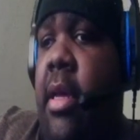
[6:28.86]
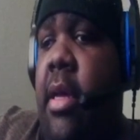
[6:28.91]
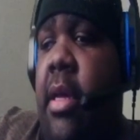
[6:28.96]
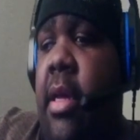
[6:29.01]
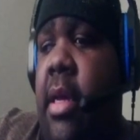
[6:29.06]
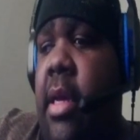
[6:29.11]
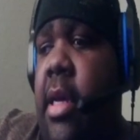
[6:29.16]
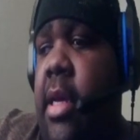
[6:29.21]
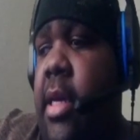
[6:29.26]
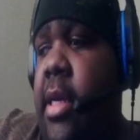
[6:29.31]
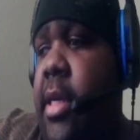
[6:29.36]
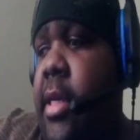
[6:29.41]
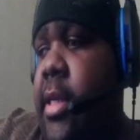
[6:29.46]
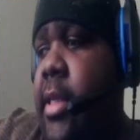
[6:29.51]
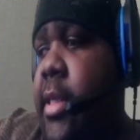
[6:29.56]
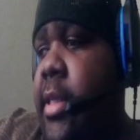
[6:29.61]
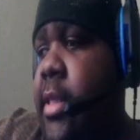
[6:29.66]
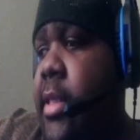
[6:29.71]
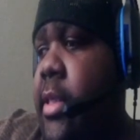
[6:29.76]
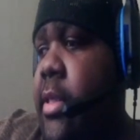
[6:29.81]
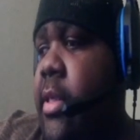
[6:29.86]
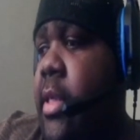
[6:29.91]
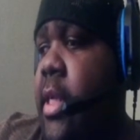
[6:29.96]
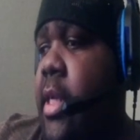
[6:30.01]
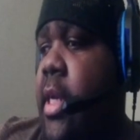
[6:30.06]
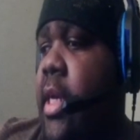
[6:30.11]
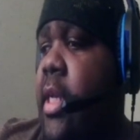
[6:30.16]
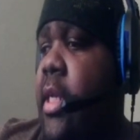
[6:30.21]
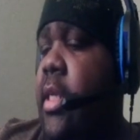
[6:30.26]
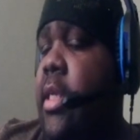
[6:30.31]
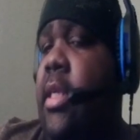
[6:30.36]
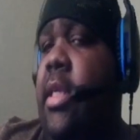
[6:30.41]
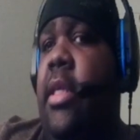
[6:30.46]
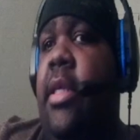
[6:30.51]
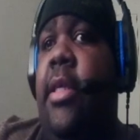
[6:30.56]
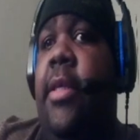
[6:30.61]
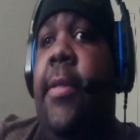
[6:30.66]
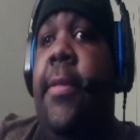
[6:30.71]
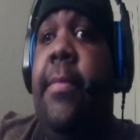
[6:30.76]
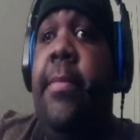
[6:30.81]
All right, that's all I gotta
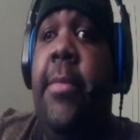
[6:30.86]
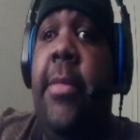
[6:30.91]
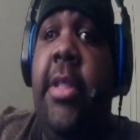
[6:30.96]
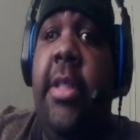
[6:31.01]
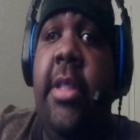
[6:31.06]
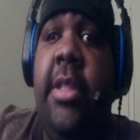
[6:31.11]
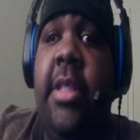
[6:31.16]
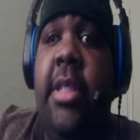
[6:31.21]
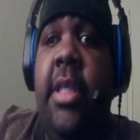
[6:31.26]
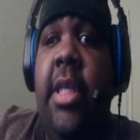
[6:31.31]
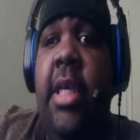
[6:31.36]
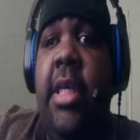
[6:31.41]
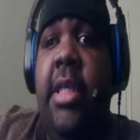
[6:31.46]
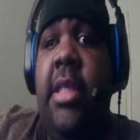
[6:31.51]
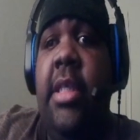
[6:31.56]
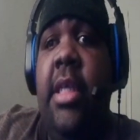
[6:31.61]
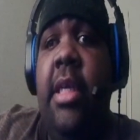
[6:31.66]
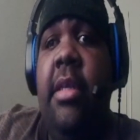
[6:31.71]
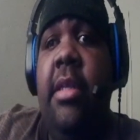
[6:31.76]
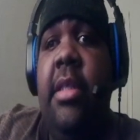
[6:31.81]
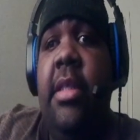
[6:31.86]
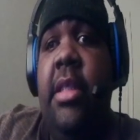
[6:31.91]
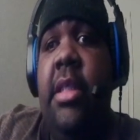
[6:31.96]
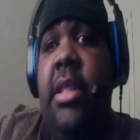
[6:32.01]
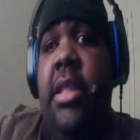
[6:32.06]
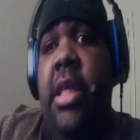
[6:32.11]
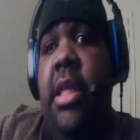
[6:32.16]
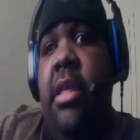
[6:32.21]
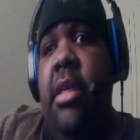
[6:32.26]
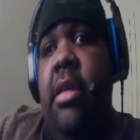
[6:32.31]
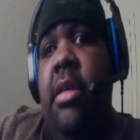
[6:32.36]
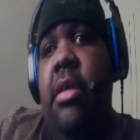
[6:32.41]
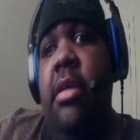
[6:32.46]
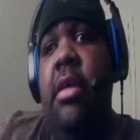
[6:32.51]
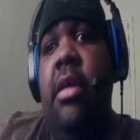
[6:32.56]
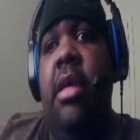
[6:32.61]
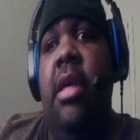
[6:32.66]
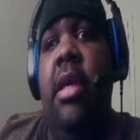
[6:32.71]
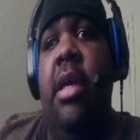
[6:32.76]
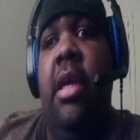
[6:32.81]
say. So till next time, this is J
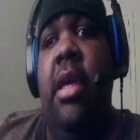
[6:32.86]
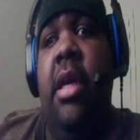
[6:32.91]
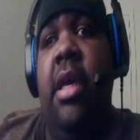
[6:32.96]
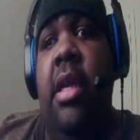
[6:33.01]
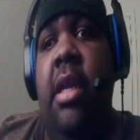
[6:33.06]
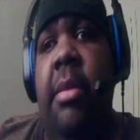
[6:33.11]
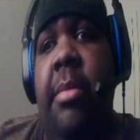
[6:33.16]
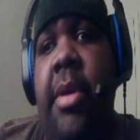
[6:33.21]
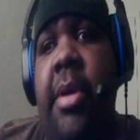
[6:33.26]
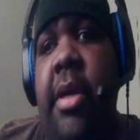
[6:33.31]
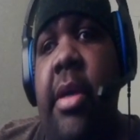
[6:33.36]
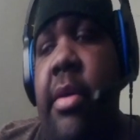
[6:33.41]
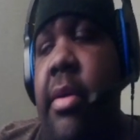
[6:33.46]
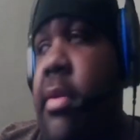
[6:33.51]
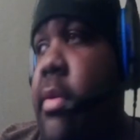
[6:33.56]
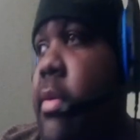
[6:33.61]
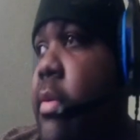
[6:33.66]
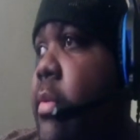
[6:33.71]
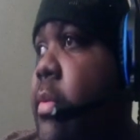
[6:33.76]
Dog, and I'm out.